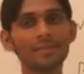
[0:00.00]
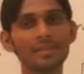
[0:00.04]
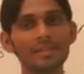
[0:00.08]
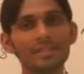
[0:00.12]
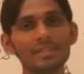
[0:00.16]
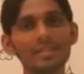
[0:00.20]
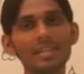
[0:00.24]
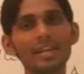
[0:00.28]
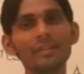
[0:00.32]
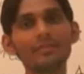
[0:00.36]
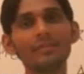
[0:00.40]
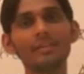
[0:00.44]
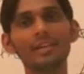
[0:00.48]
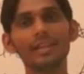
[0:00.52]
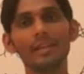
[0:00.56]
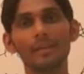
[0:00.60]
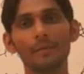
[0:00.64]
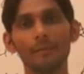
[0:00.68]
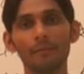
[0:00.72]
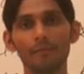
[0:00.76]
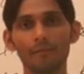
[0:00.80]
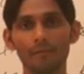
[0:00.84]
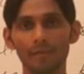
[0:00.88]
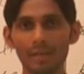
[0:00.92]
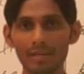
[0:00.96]
Safety,
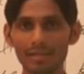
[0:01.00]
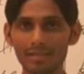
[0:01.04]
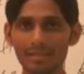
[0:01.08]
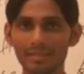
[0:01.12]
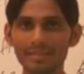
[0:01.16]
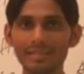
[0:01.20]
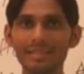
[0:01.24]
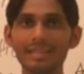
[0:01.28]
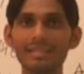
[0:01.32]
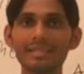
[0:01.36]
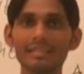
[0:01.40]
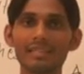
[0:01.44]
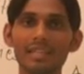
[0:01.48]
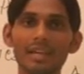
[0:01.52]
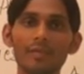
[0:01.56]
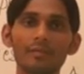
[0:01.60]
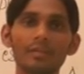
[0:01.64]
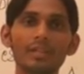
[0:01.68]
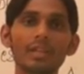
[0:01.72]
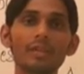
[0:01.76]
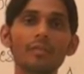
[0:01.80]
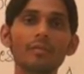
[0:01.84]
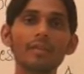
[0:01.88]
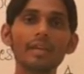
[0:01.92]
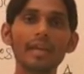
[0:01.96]
first is the
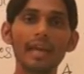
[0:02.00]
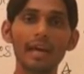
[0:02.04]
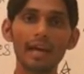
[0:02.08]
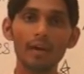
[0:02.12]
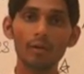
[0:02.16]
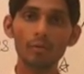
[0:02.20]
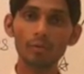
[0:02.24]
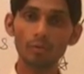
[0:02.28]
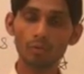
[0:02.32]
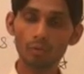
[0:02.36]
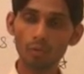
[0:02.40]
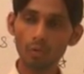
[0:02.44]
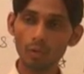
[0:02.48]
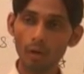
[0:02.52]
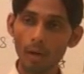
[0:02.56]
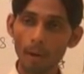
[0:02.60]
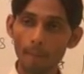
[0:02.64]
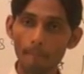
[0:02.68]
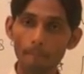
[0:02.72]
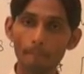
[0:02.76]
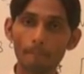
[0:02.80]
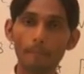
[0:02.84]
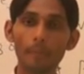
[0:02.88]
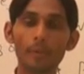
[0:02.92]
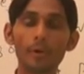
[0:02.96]
safety. We have to
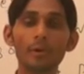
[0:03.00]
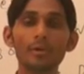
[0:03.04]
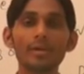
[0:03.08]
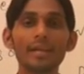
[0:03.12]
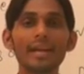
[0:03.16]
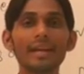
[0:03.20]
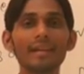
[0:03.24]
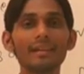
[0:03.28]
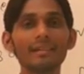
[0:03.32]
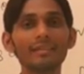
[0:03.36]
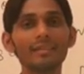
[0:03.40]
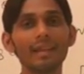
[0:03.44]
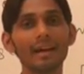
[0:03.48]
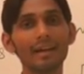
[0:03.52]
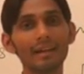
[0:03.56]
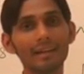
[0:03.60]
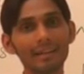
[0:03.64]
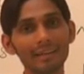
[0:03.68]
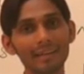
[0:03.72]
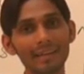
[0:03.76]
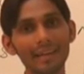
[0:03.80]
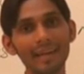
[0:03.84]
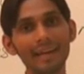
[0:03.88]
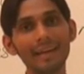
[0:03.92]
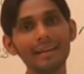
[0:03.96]
protect the
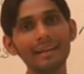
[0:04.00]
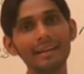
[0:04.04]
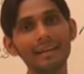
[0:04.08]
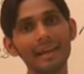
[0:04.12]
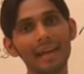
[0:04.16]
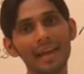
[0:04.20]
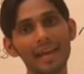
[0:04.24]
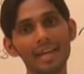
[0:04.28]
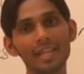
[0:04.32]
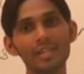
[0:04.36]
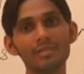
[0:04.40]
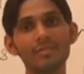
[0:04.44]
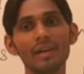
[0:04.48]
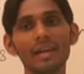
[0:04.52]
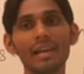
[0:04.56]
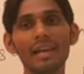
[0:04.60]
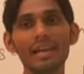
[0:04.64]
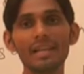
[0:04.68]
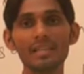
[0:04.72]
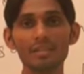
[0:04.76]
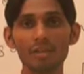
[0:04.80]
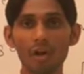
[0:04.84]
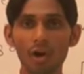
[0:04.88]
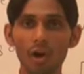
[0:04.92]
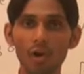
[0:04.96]
client as well
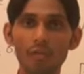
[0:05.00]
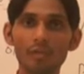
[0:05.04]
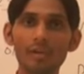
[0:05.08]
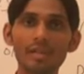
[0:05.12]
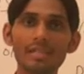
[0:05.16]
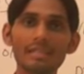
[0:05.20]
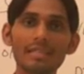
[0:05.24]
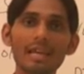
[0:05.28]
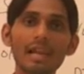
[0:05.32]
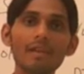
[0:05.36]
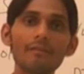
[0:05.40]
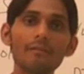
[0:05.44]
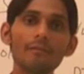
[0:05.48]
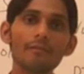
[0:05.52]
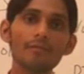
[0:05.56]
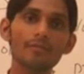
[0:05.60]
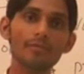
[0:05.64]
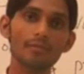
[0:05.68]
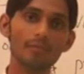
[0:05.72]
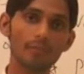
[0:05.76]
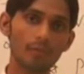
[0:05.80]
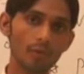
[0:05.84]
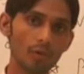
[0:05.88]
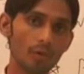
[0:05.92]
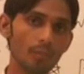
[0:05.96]
as ourselves
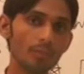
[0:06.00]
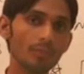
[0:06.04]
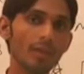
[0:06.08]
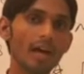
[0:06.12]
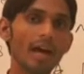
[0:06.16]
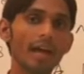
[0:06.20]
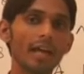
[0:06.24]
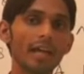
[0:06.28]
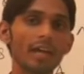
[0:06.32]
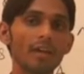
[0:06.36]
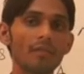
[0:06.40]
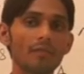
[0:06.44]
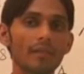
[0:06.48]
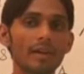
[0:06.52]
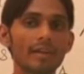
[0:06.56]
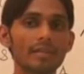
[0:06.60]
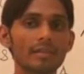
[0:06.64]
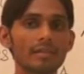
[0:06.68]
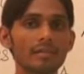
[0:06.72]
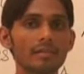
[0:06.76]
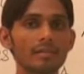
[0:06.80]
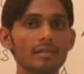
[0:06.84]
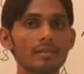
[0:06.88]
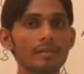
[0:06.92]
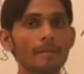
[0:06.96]
from the
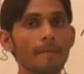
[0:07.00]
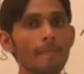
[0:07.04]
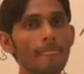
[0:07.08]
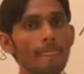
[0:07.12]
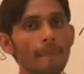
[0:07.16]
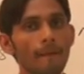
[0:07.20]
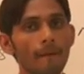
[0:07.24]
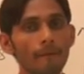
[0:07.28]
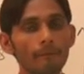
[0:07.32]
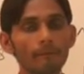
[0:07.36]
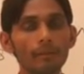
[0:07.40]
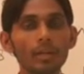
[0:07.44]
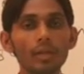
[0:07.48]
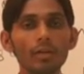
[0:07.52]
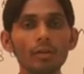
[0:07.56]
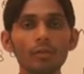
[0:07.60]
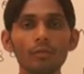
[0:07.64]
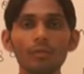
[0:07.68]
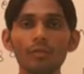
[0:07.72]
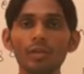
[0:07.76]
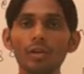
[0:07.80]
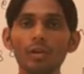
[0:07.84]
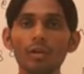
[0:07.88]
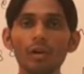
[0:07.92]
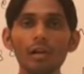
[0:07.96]
infections.
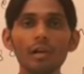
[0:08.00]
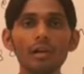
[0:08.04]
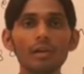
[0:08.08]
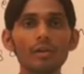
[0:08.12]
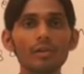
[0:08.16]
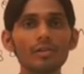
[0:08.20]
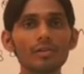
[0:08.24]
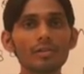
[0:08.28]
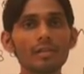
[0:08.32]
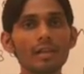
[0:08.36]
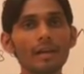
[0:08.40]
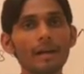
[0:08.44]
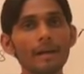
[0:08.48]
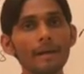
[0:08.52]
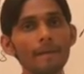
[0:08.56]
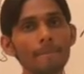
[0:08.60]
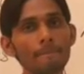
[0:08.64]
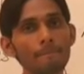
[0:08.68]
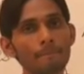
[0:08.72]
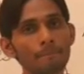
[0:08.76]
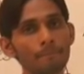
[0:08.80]
We all know the